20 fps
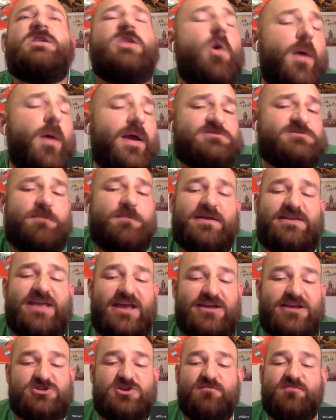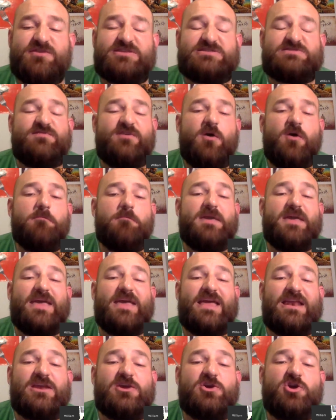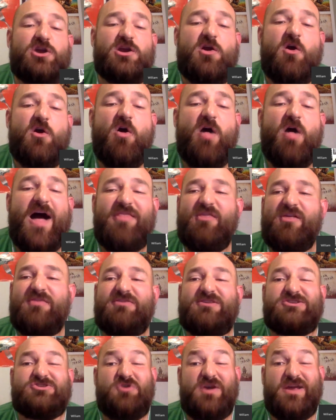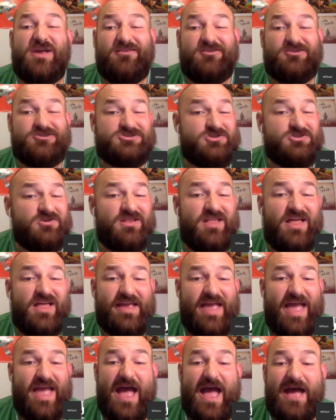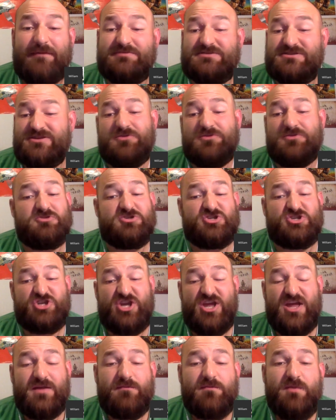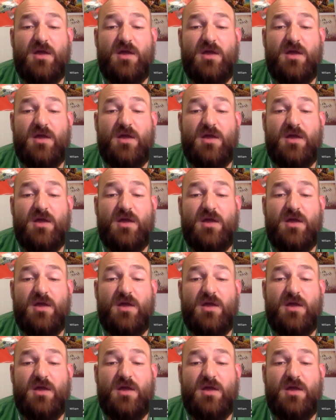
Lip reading: expectation of this film being any good at all. I thought the trailers looked like absolute shit.